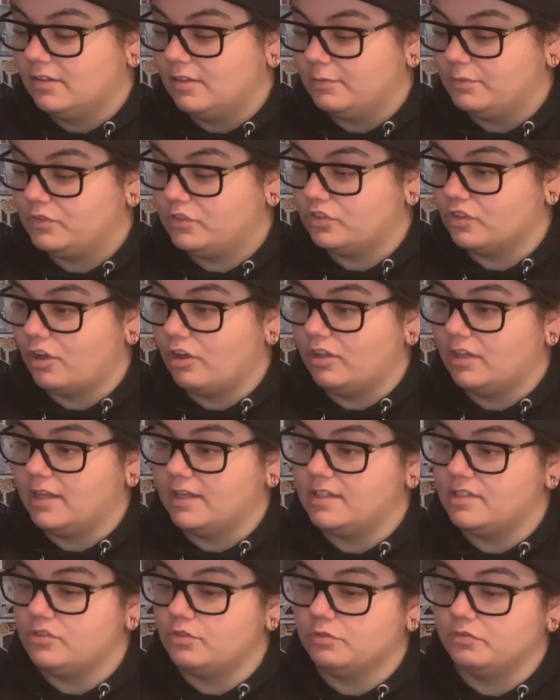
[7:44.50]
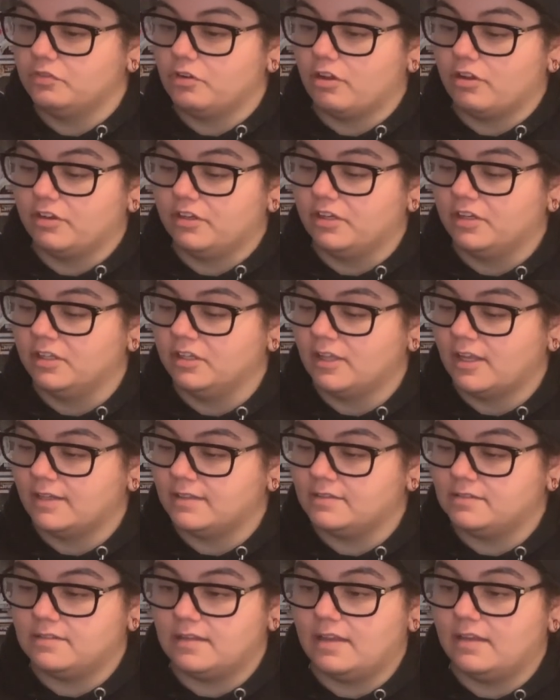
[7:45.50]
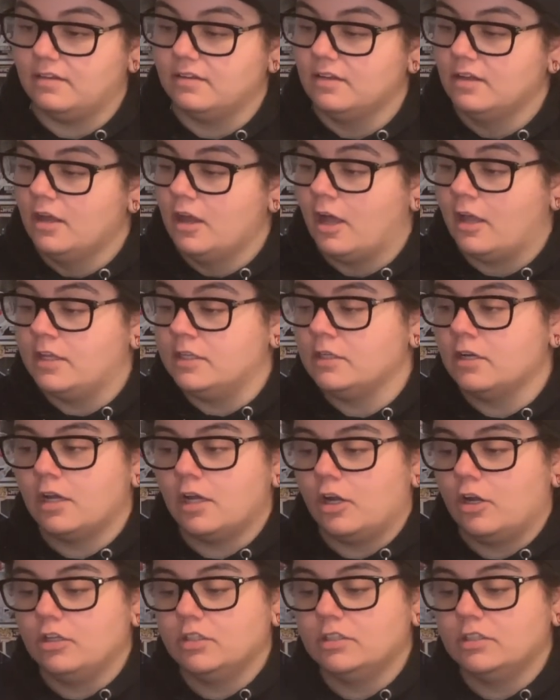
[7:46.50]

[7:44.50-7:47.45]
So lucky to have gotten it. Like I said, I think I